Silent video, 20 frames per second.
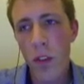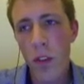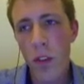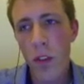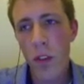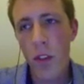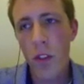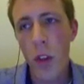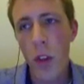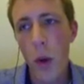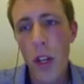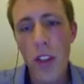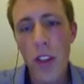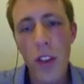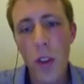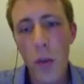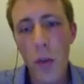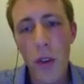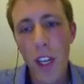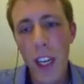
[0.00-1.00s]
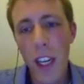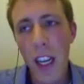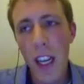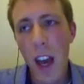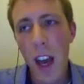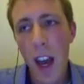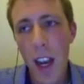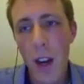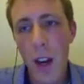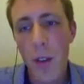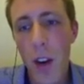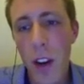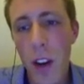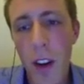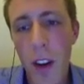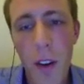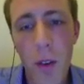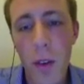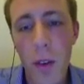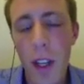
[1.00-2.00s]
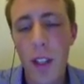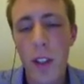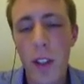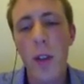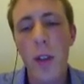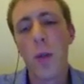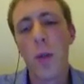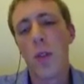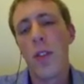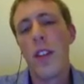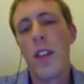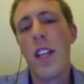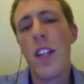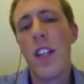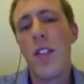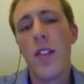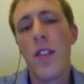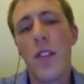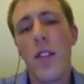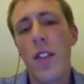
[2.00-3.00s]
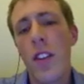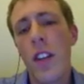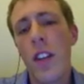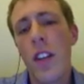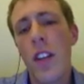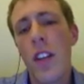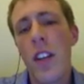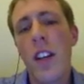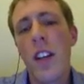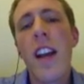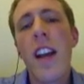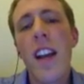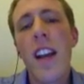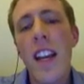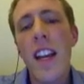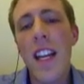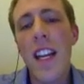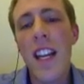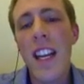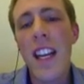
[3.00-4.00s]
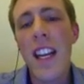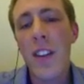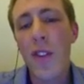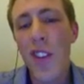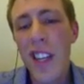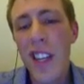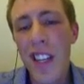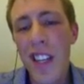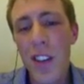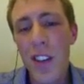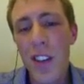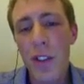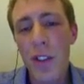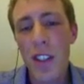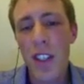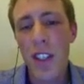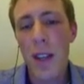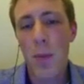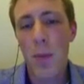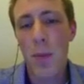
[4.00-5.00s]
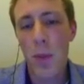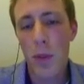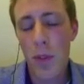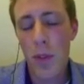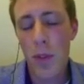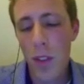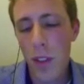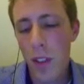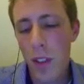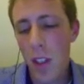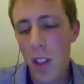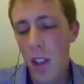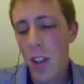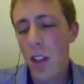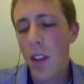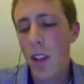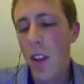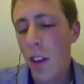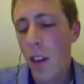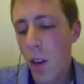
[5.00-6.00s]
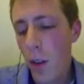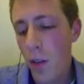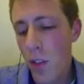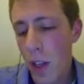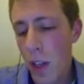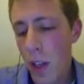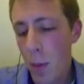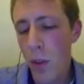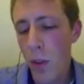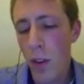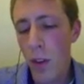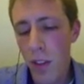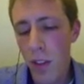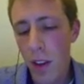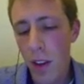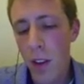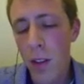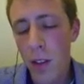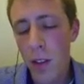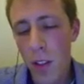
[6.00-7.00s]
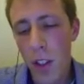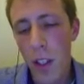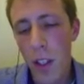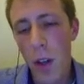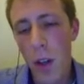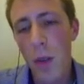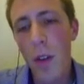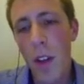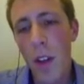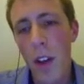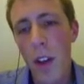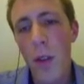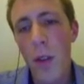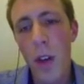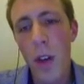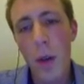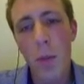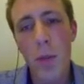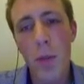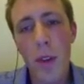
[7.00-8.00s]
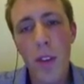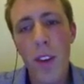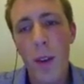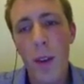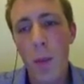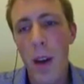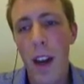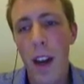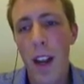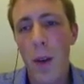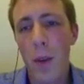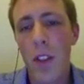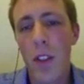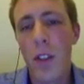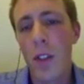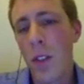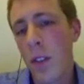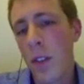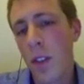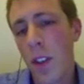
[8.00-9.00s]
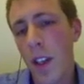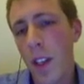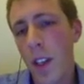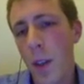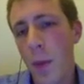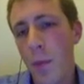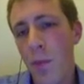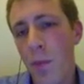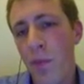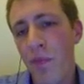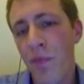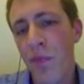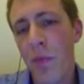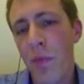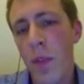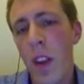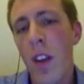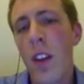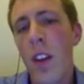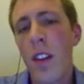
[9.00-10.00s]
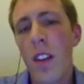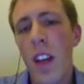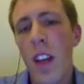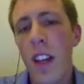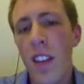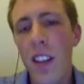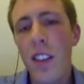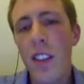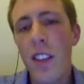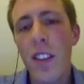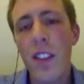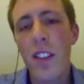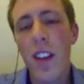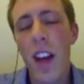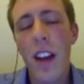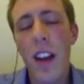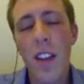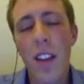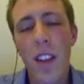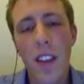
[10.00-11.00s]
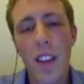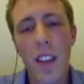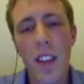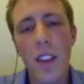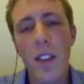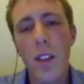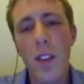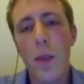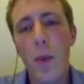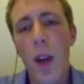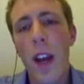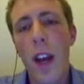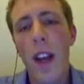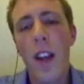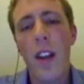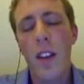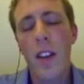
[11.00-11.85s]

So it's not really hierarchical at all. It really resembles the concepts of a real programming language. And I think this is why